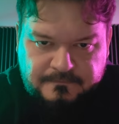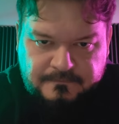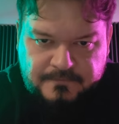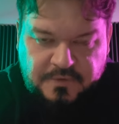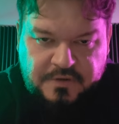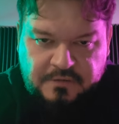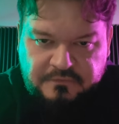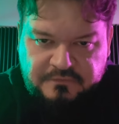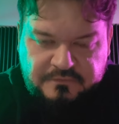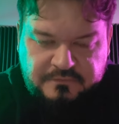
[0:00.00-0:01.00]
Who
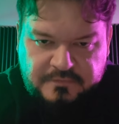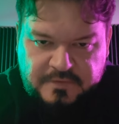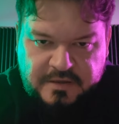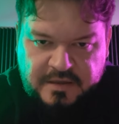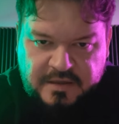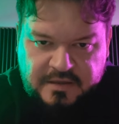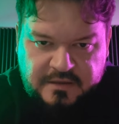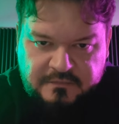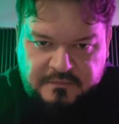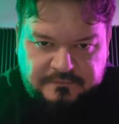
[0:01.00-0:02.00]
knows?
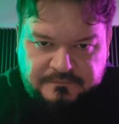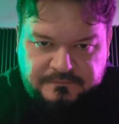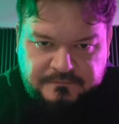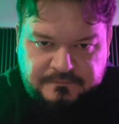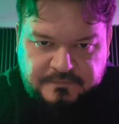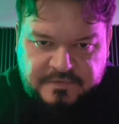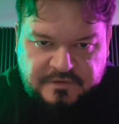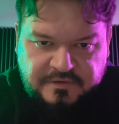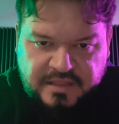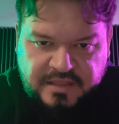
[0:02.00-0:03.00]
There
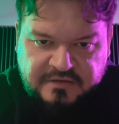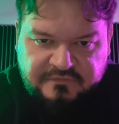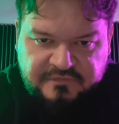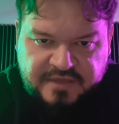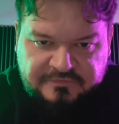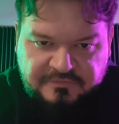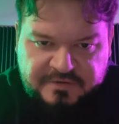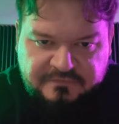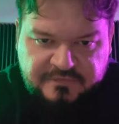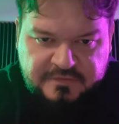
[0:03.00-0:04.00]
are a lot of different types of
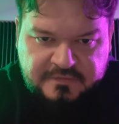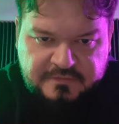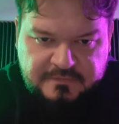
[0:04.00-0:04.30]
Bigfoot.